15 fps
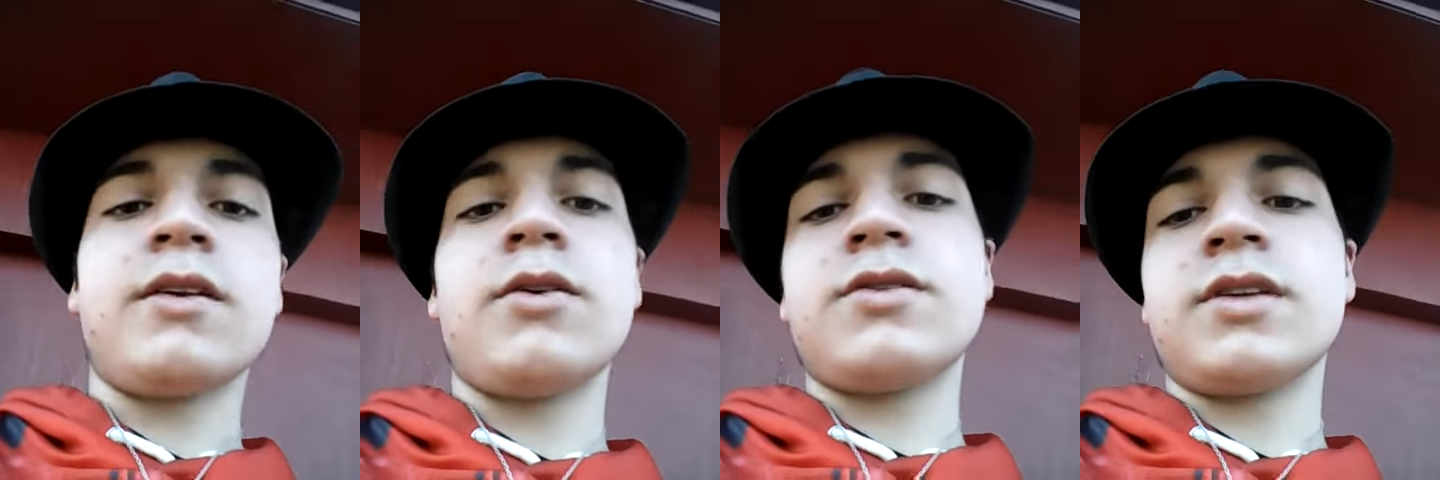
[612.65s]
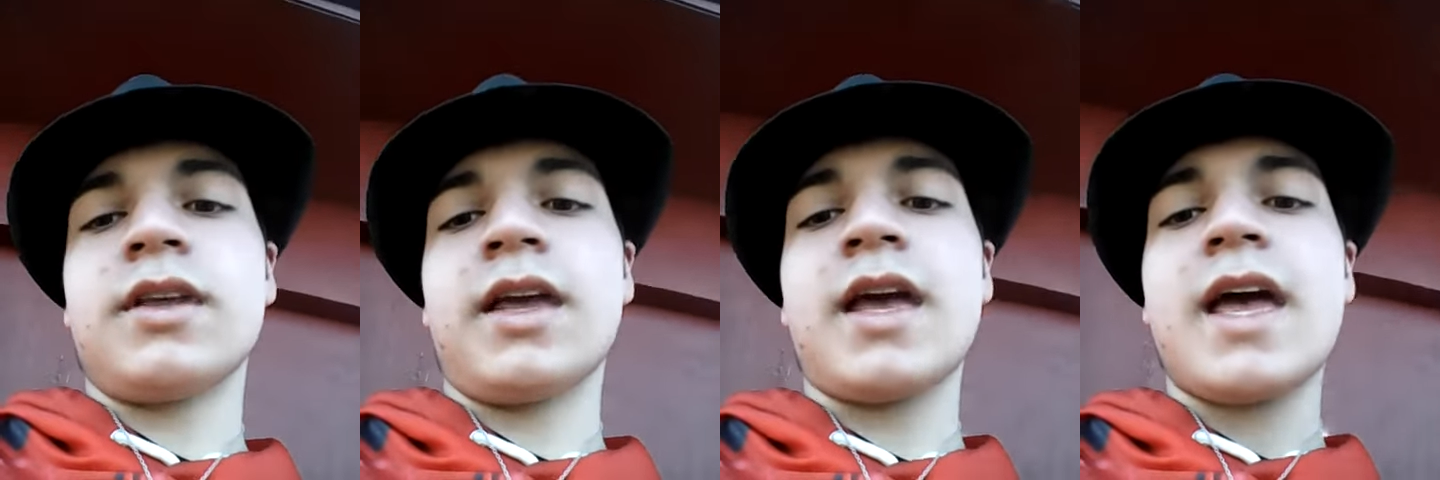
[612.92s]
it
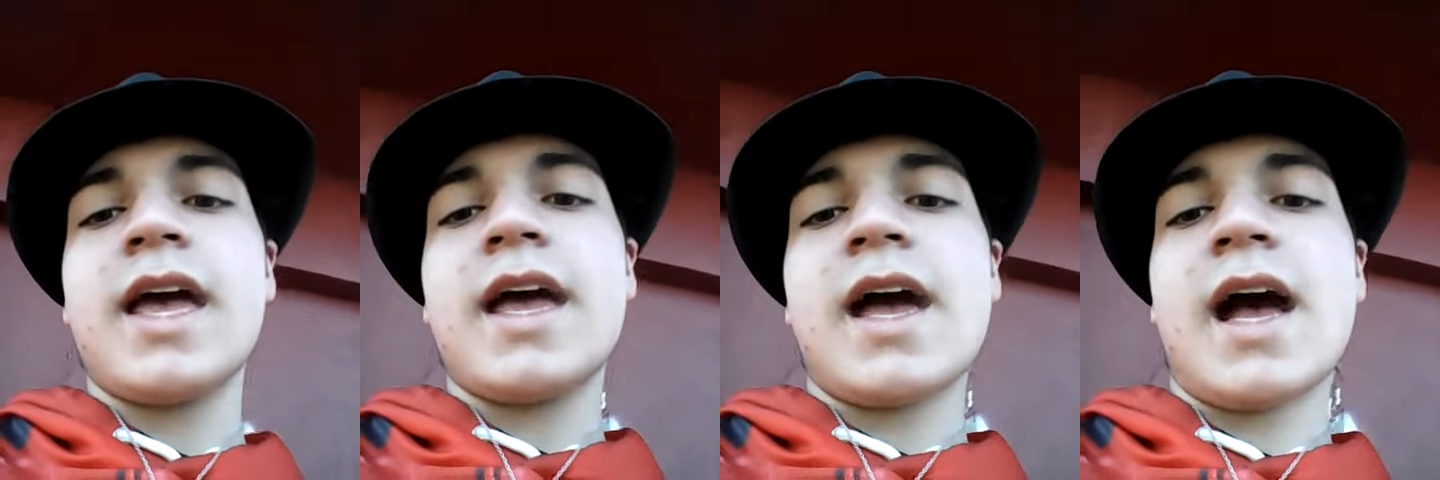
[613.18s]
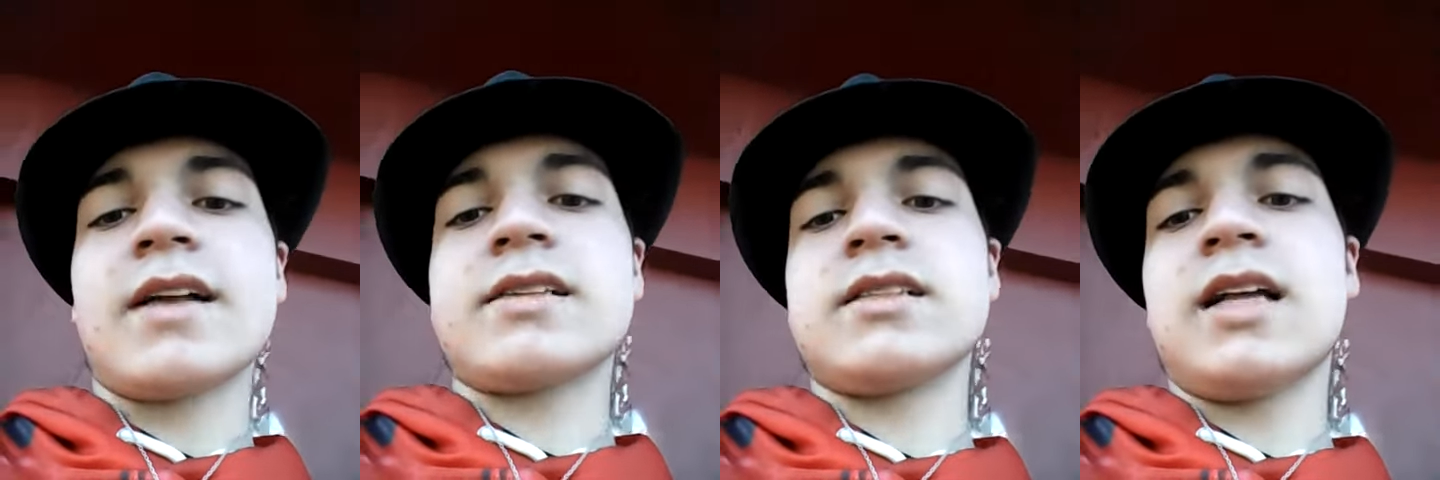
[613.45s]
usually
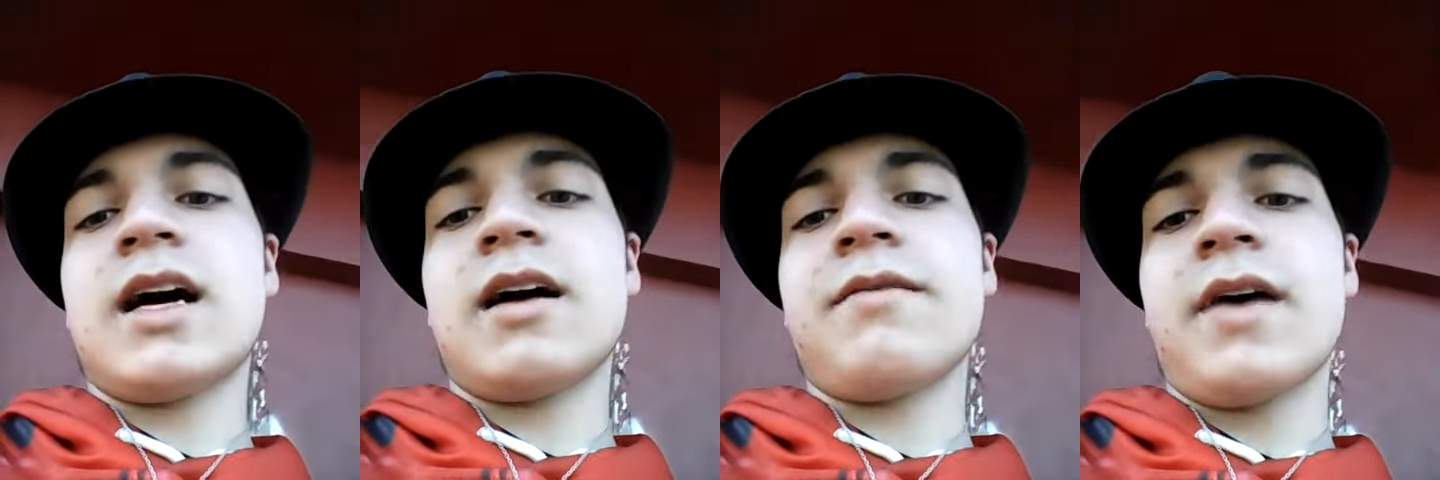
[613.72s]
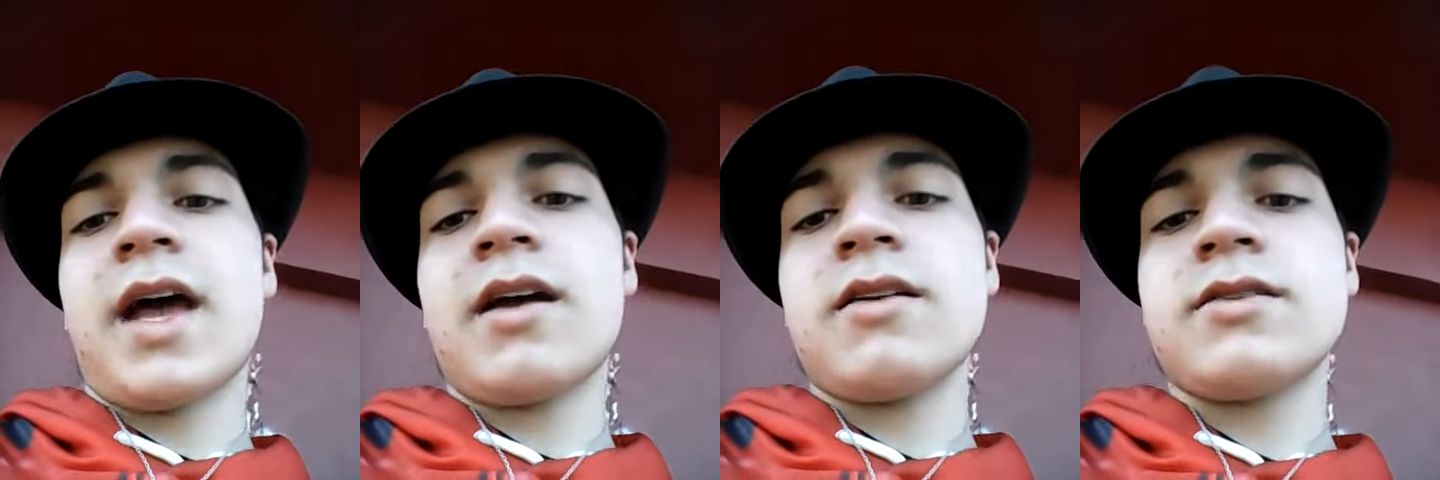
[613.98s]
has a lot
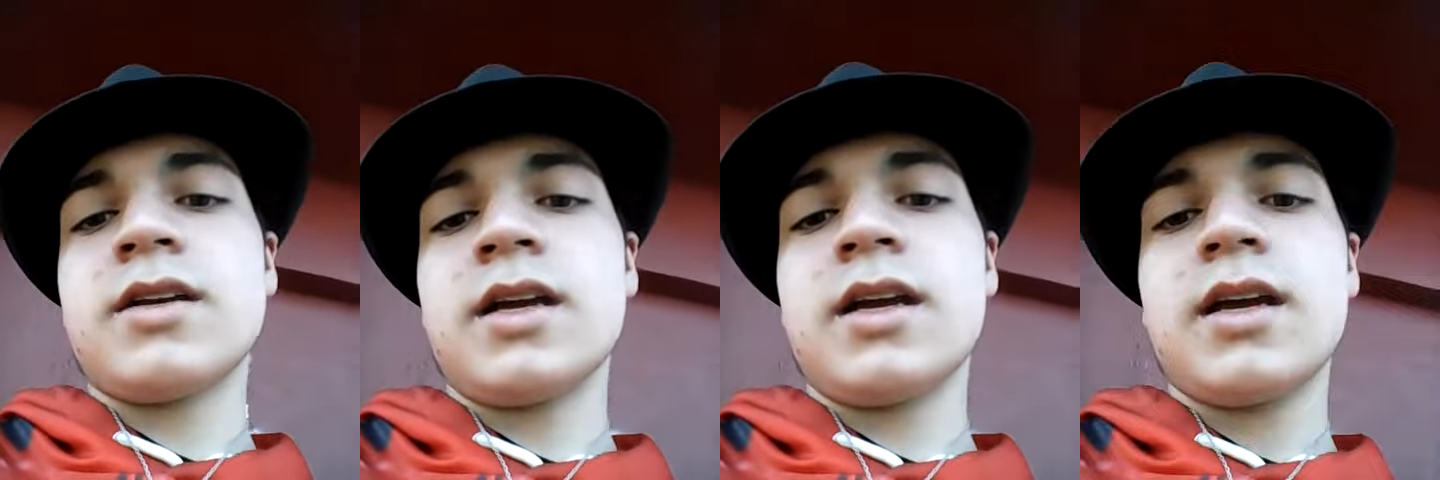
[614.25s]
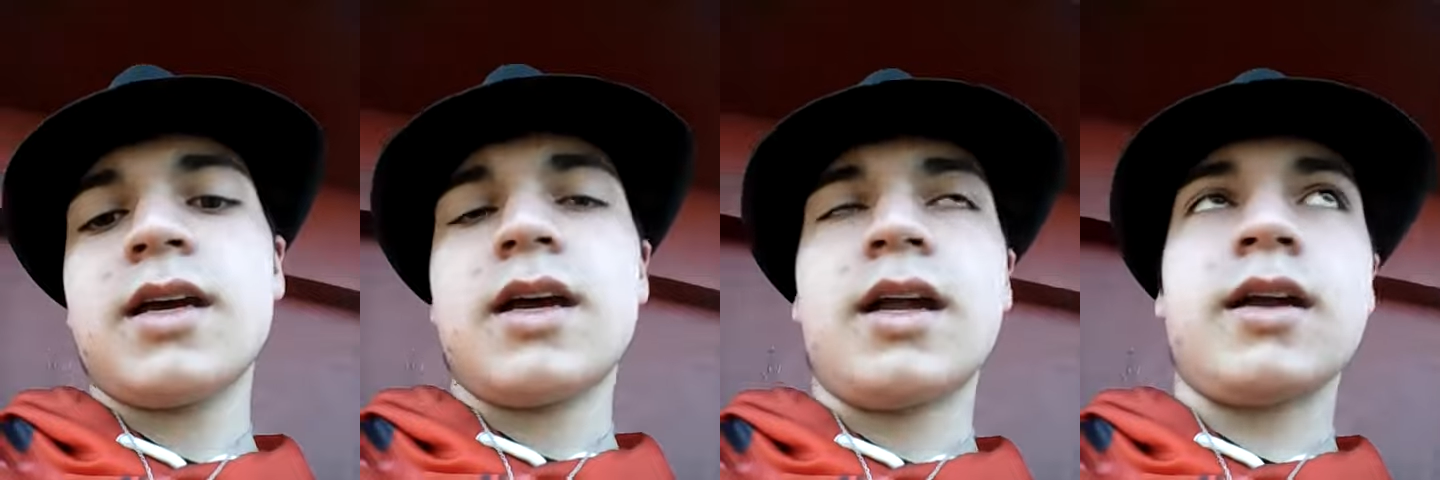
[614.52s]
of
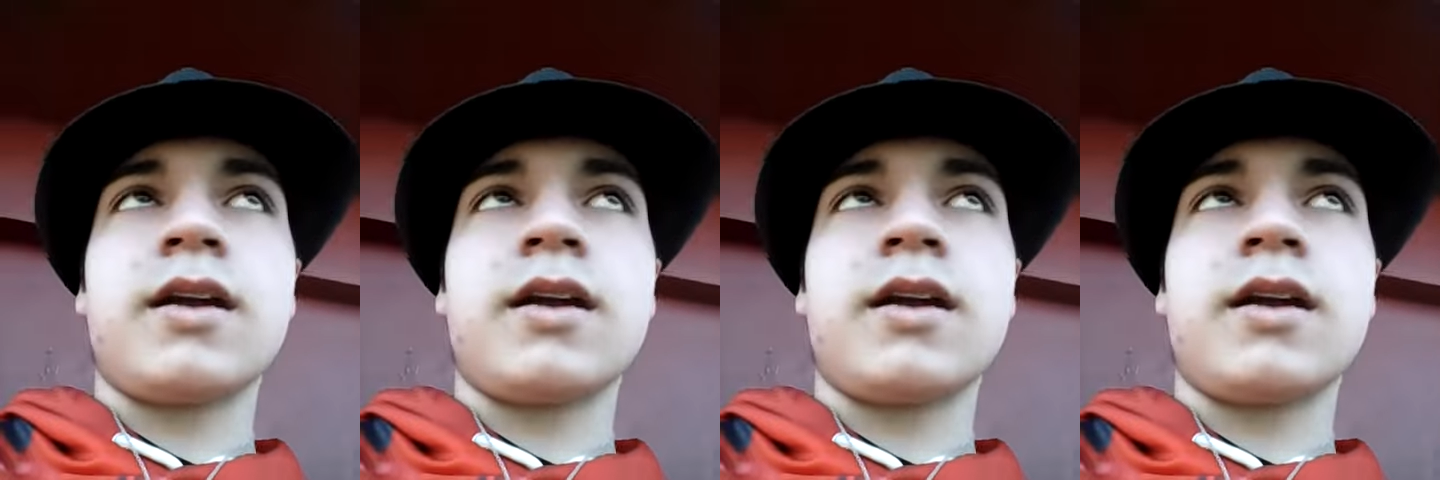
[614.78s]
energy